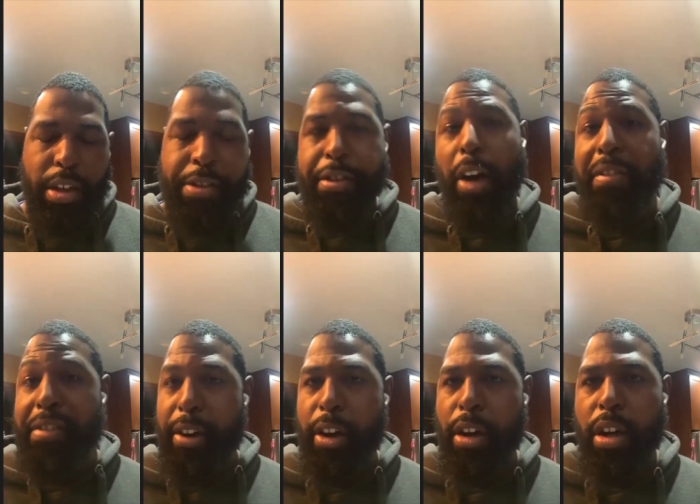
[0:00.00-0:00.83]

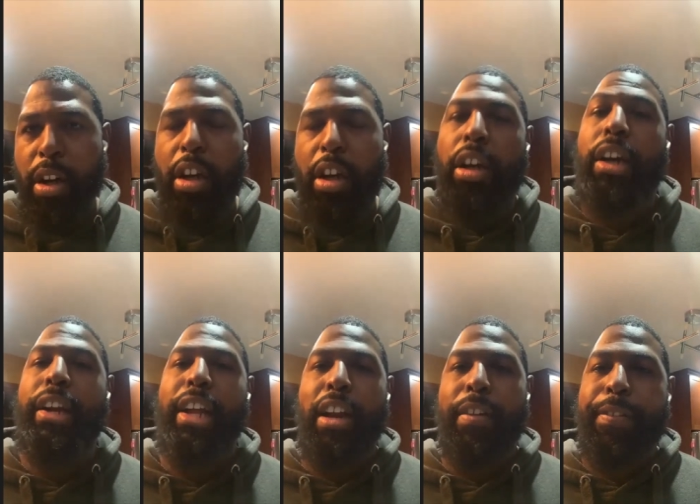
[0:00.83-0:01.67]
softener, and
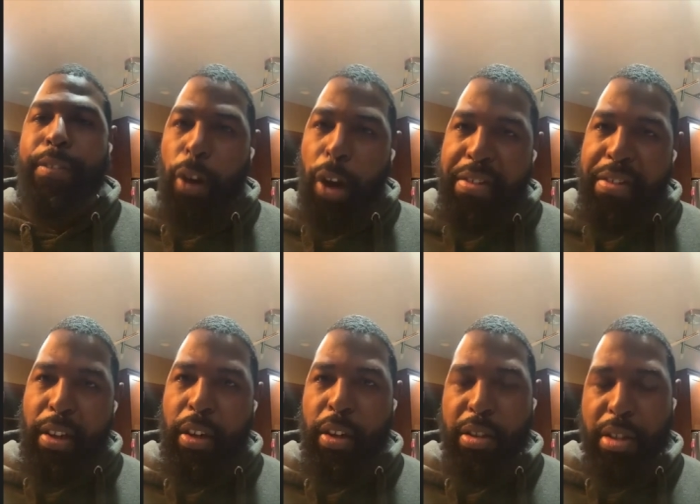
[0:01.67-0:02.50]
it had a
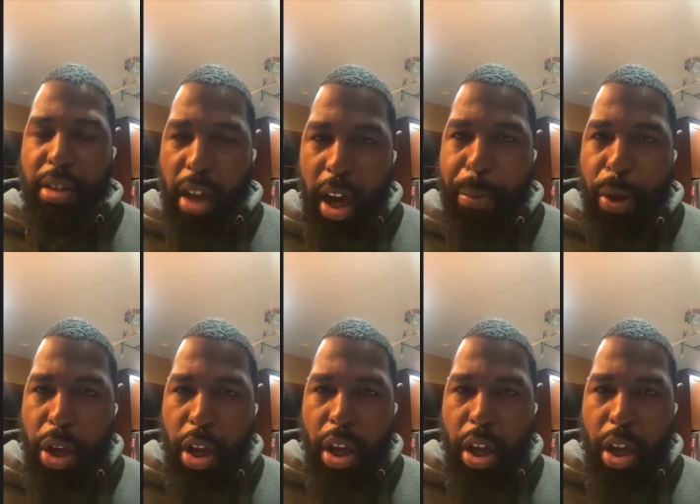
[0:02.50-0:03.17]
frosting on top.